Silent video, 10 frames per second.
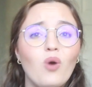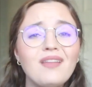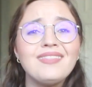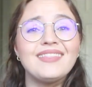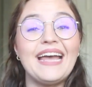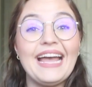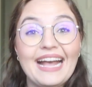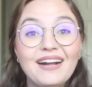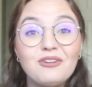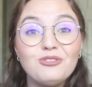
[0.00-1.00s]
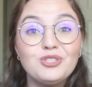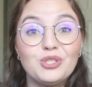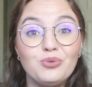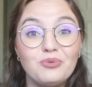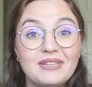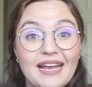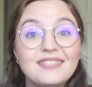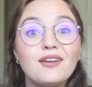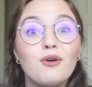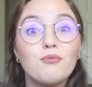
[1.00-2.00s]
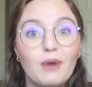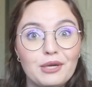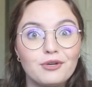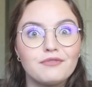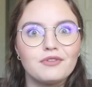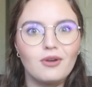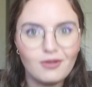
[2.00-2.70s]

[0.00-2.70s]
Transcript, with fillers: What the hell do you get a writer for the